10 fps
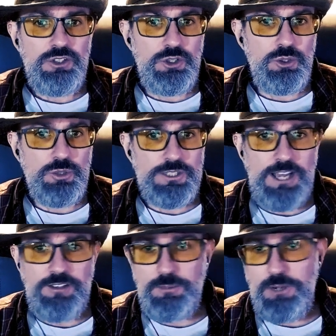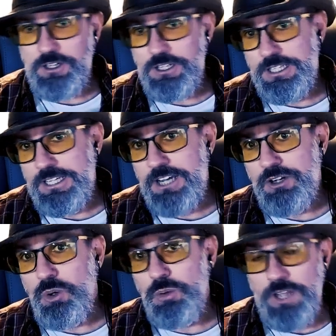to South America to
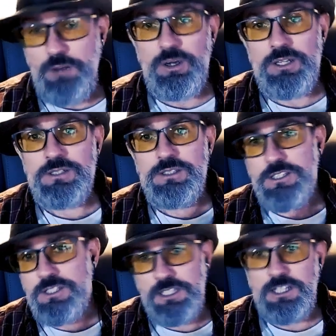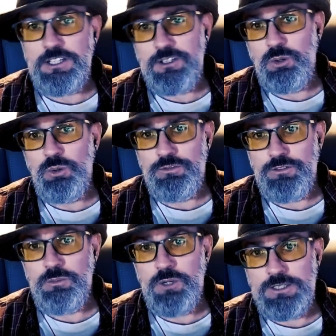get gold. They were stealing the gold
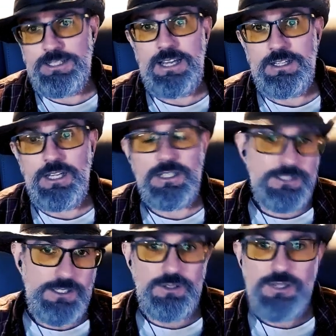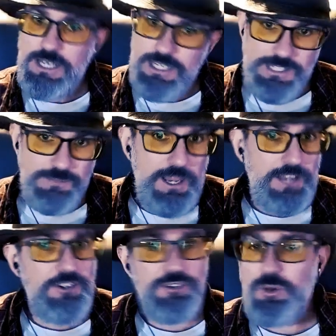from Mauritania. So
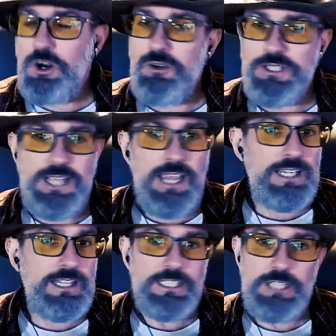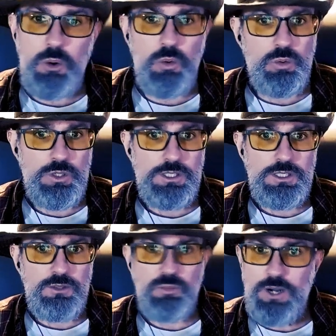Spaniards were always taking the gold.
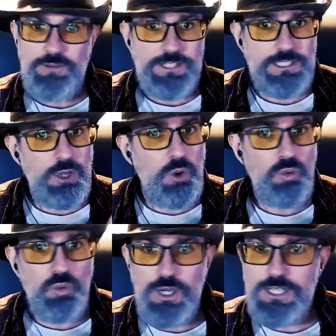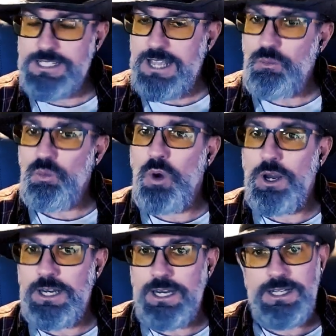Wherever the gold was, they
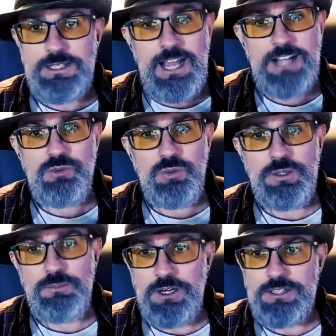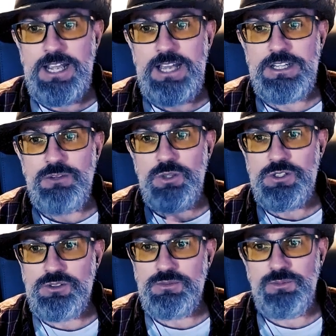wanted it. And that's what Mauritania
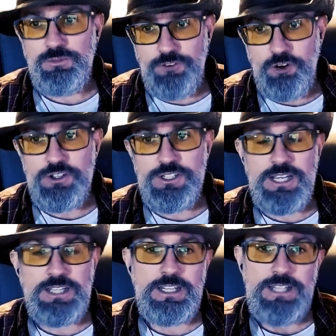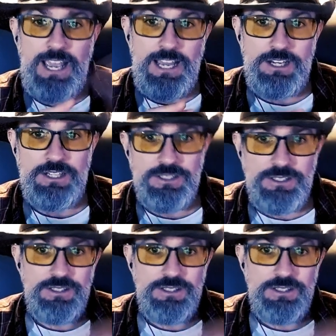was first, and then they headed